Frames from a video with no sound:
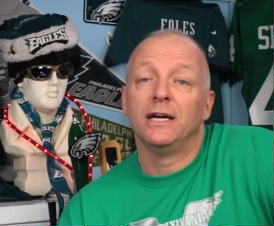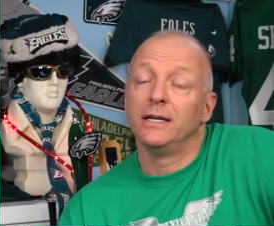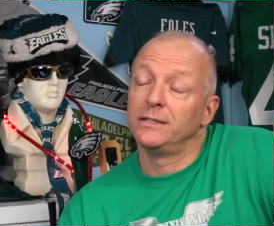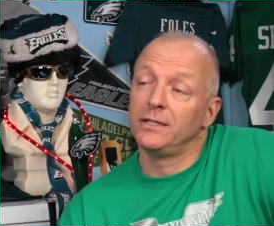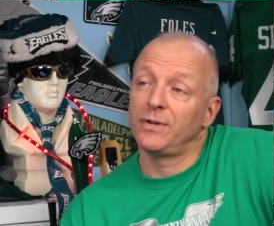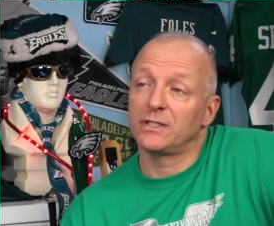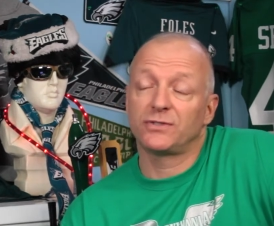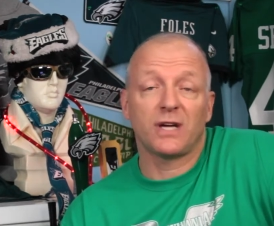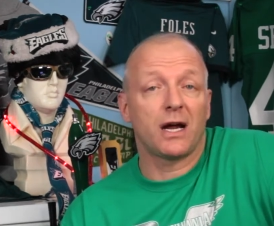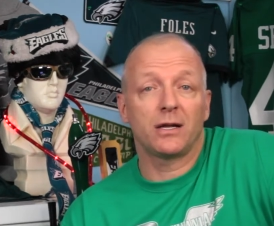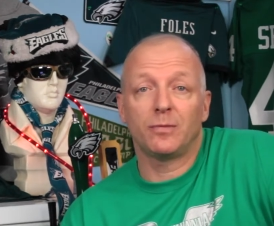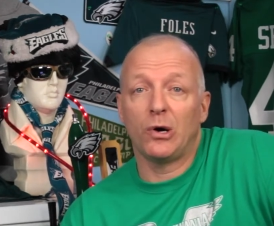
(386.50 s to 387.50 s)
Speaker 1: defensive
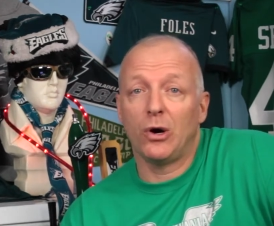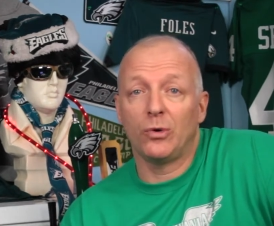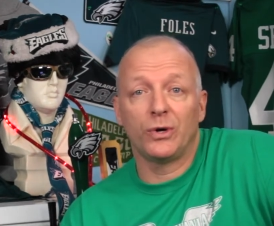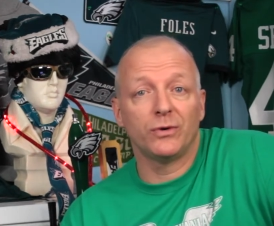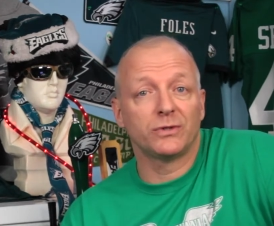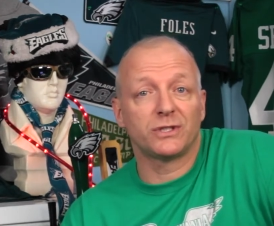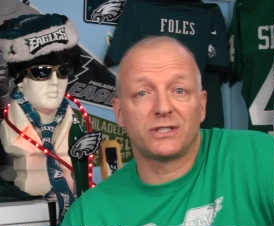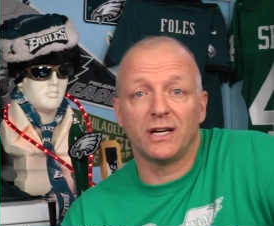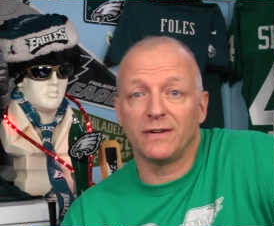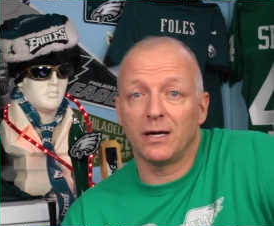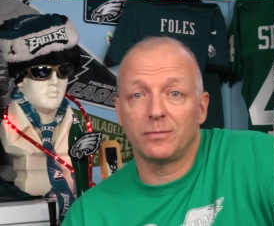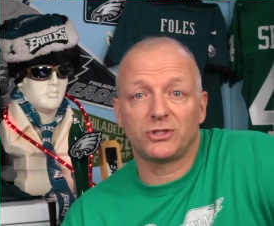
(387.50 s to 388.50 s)
side of the ball, we were just
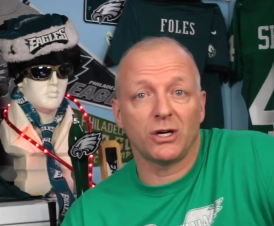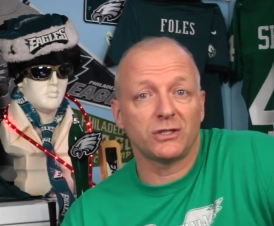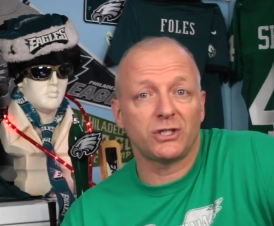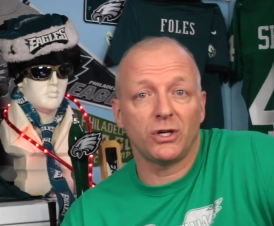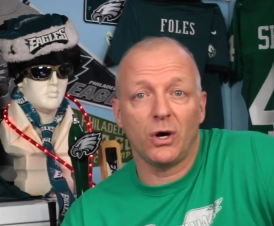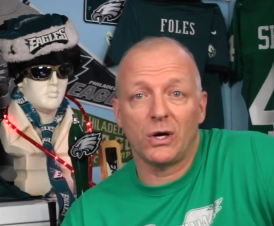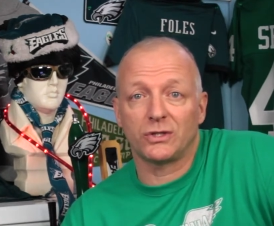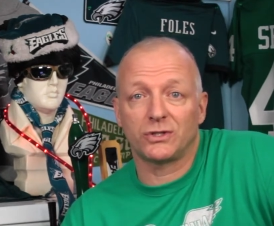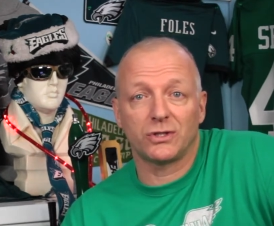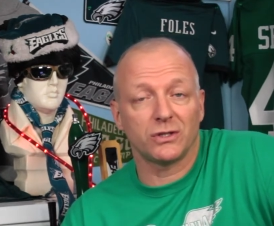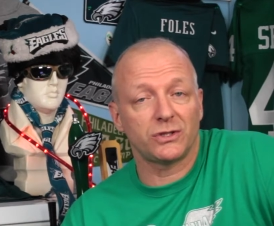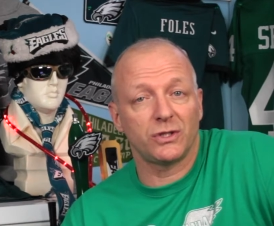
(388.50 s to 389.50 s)
giving up chunks of yards,
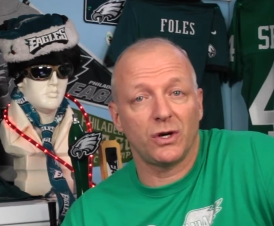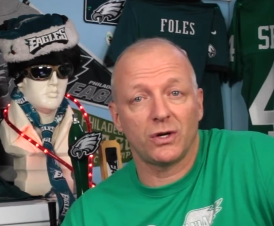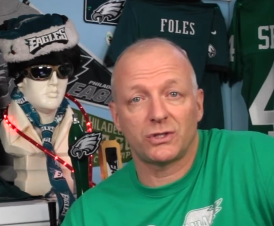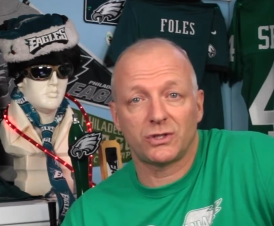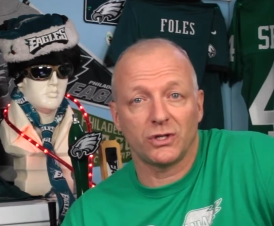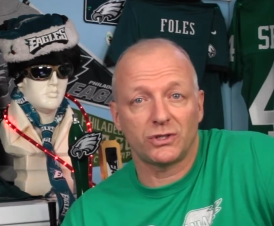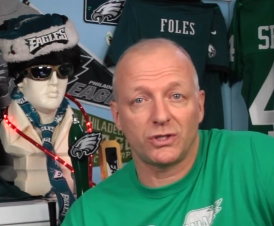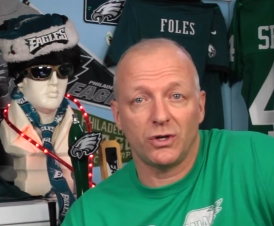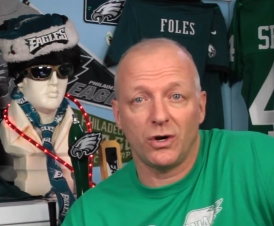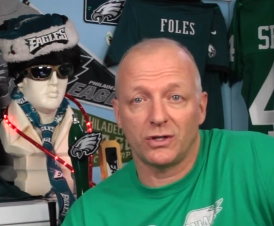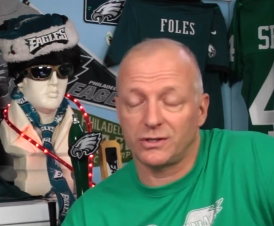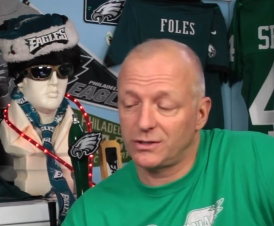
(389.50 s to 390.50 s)
chunks of yards, chunks of
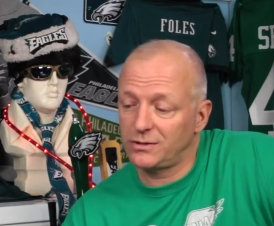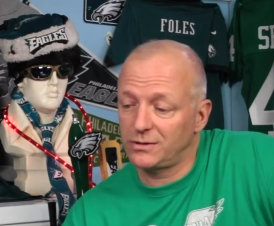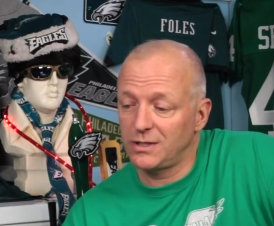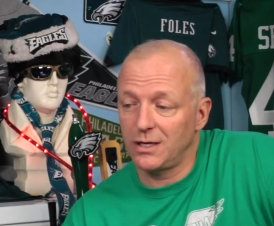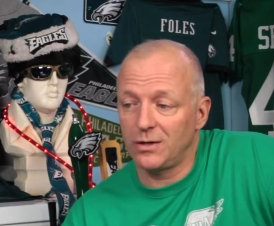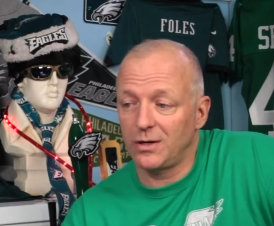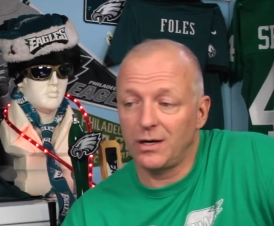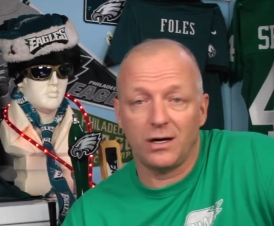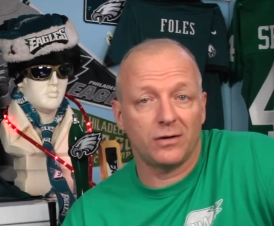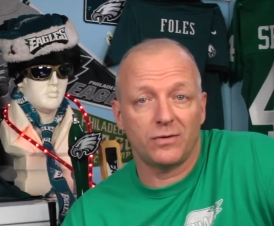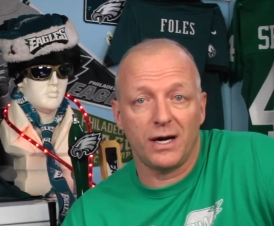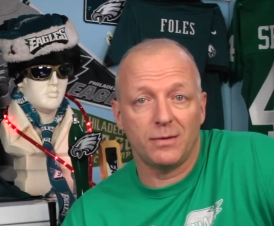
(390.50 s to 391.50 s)
yards.
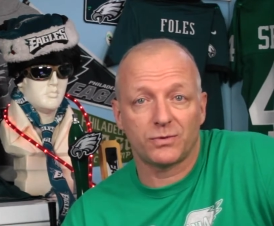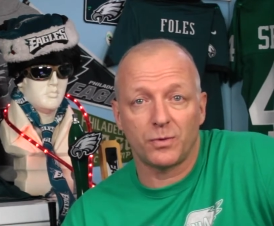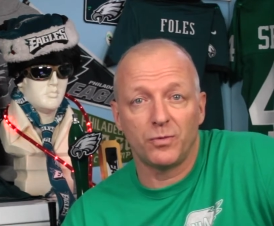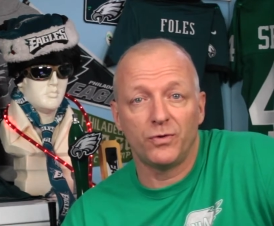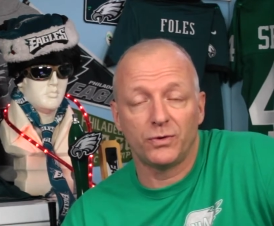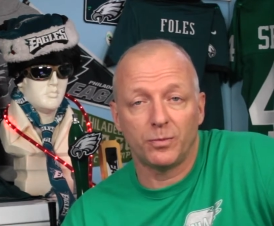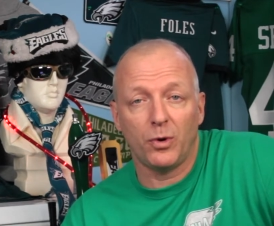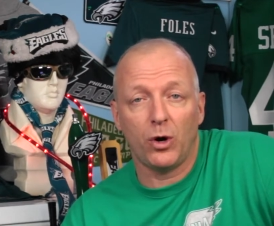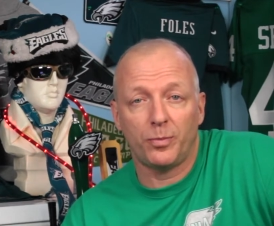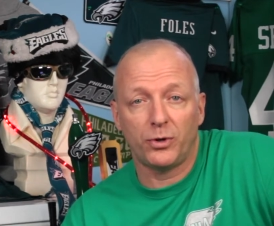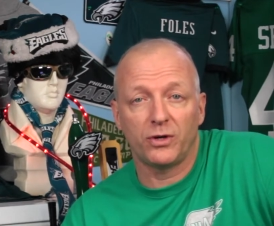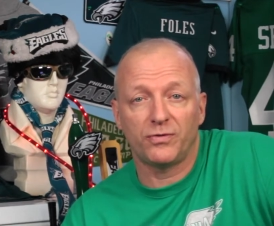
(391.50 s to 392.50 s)
The Rams were moving the
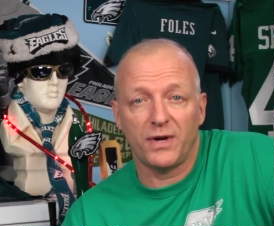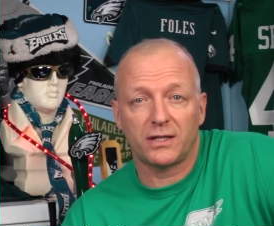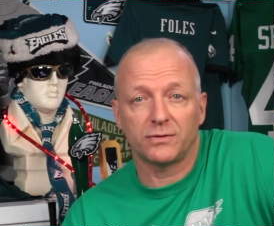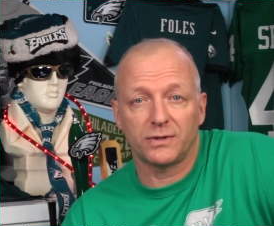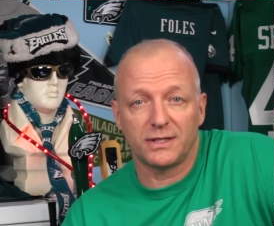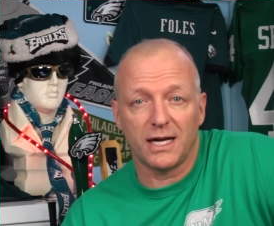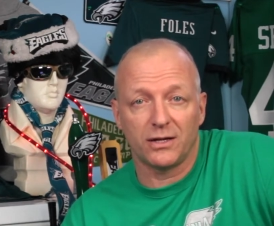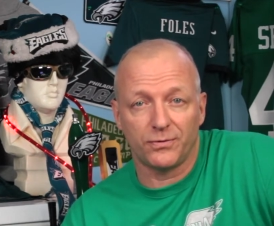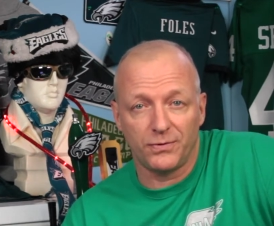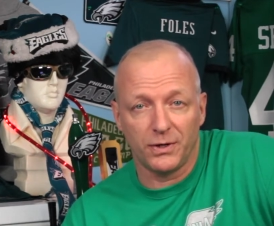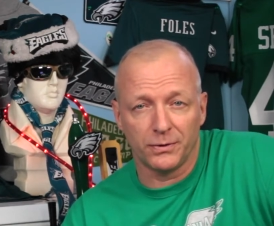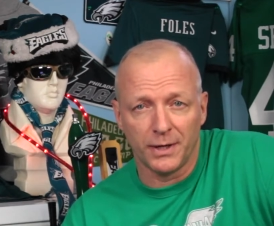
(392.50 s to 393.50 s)
ball pretty effectively down the
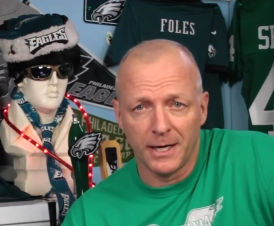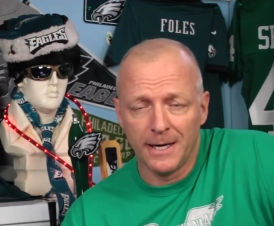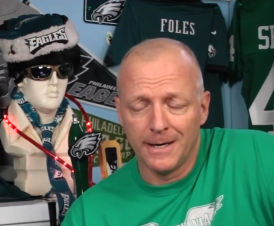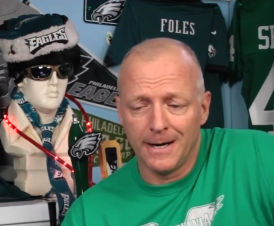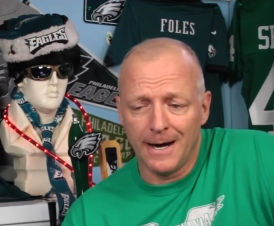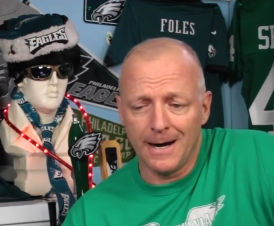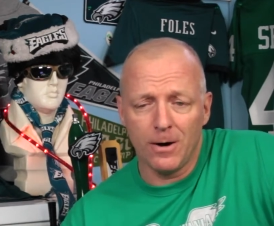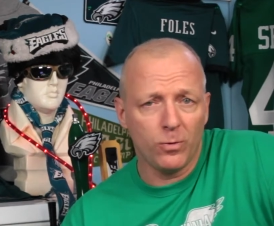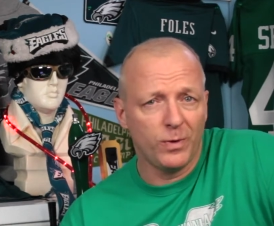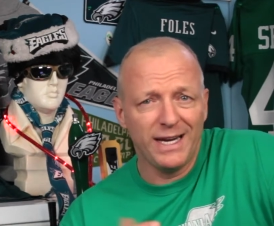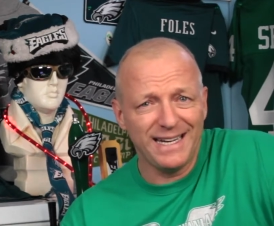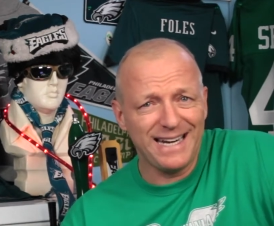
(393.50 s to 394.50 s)
field.
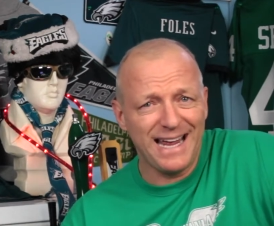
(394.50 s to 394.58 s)
We didn't